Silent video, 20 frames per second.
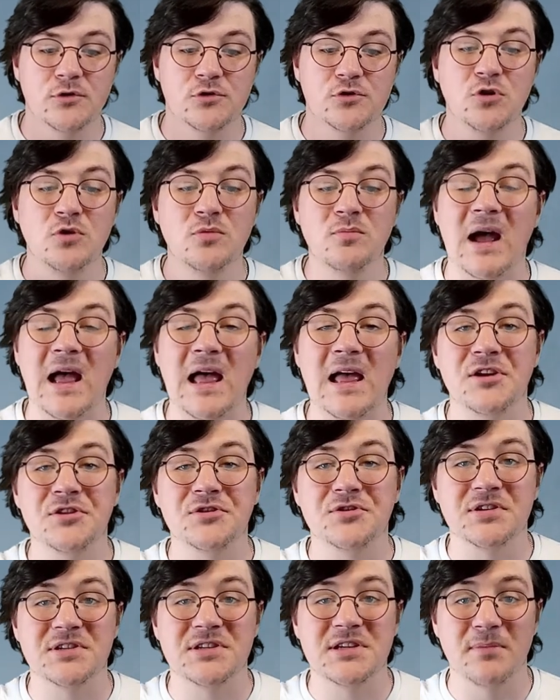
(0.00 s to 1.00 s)
2 miles
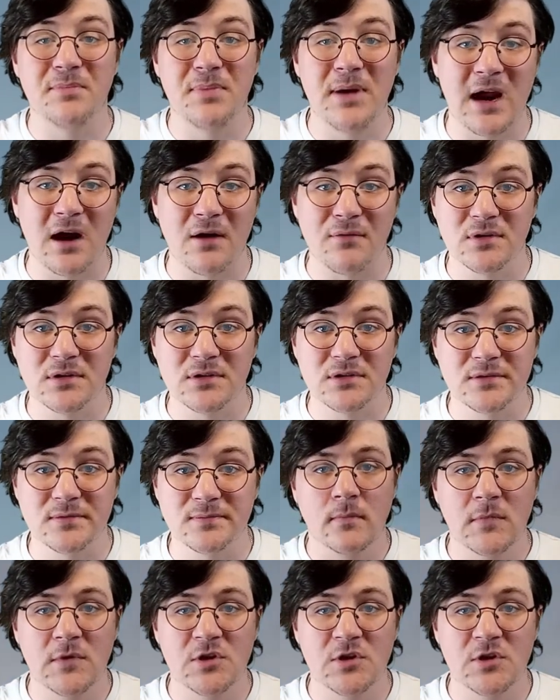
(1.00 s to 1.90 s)
to see her parents.